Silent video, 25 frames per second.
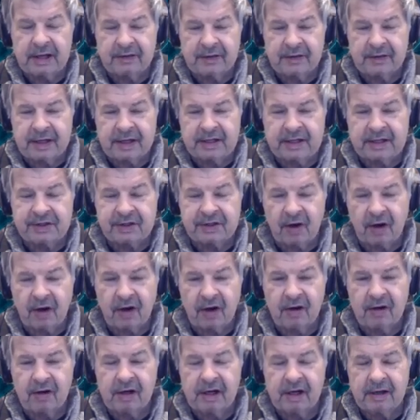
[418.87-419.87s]
these
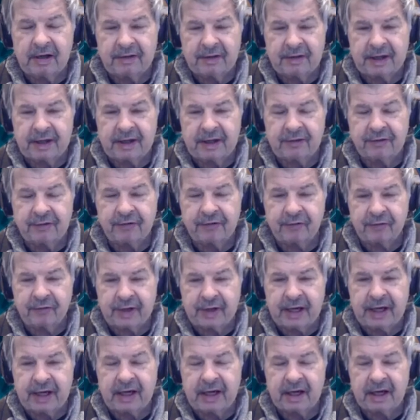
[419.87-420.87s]
are the
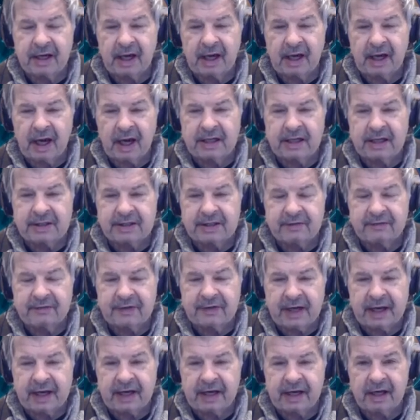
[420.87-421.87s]
three kinds of
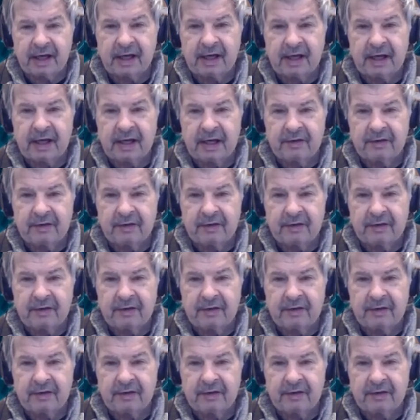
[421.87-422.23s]
data